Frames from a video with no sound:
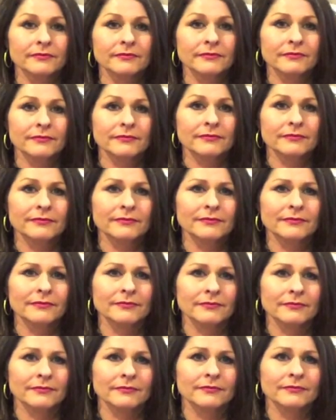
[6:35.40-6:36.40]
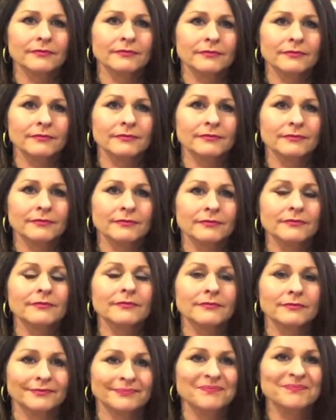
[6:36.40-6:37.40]

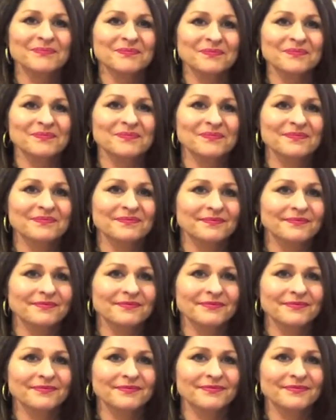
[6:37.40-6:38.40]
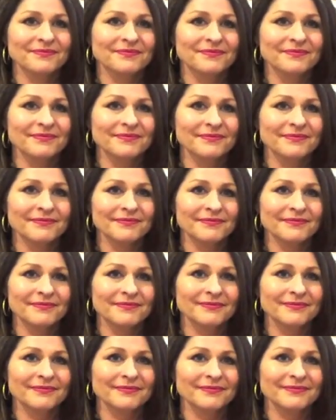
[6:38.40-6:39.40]

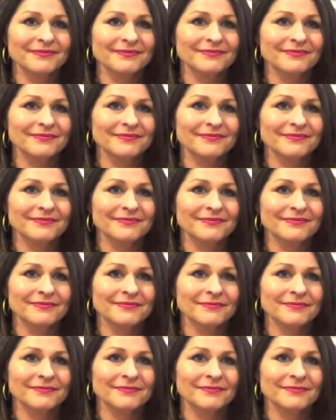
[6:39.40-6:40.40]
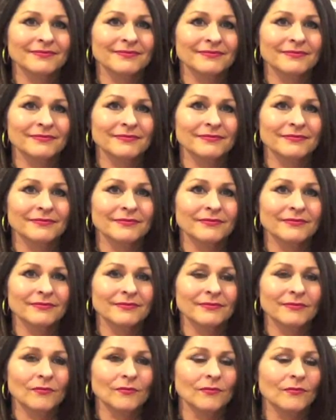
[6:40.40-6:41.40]

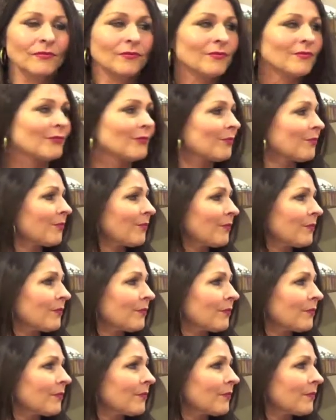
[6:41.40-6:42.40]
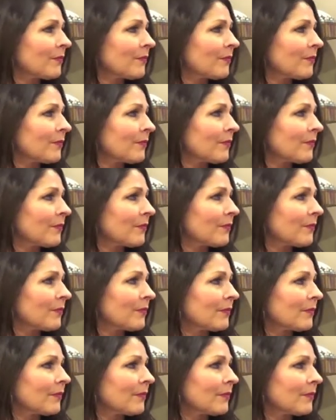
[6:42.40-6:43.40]
[no speech]